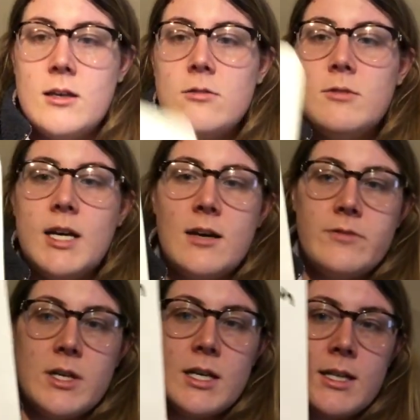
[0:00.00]
We have
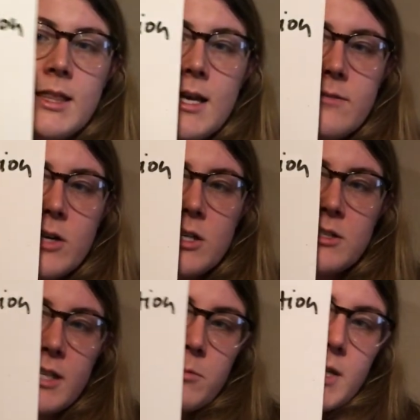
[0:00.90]

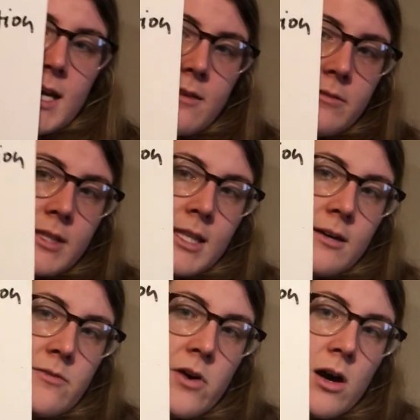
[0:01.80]
lavarse. We have
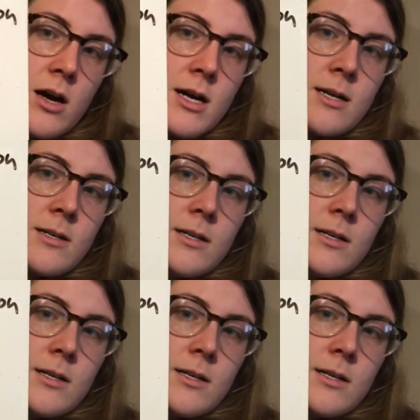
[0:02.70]
lavar,